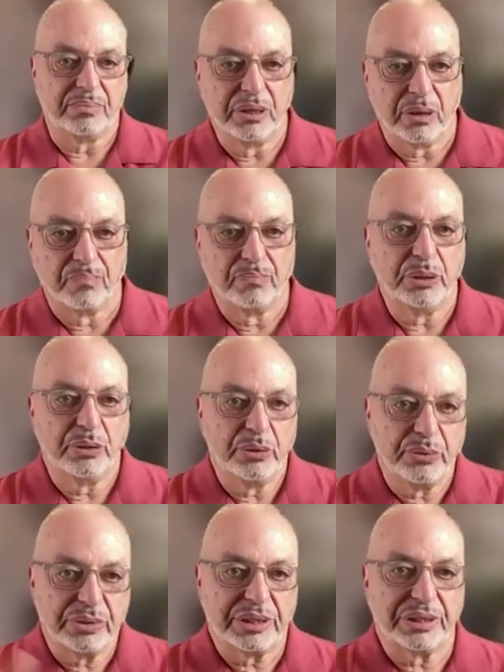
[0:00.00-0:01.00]
your
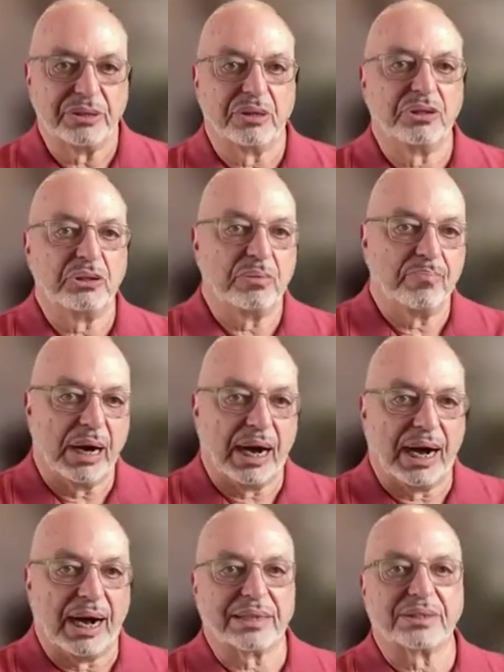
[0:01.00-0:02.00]
booths and your
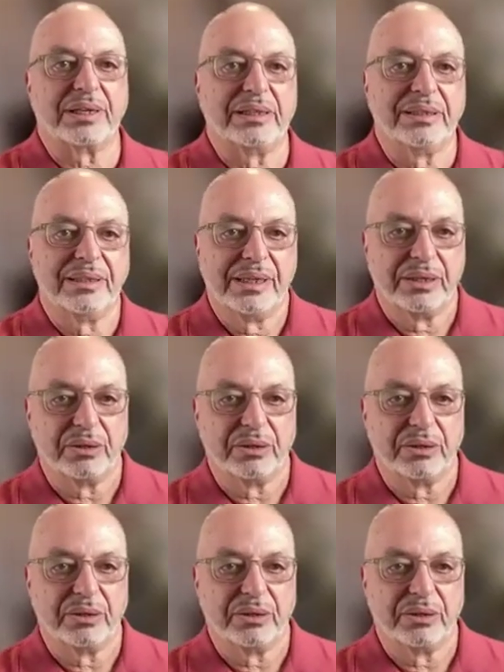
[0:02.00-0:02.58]
jukebox and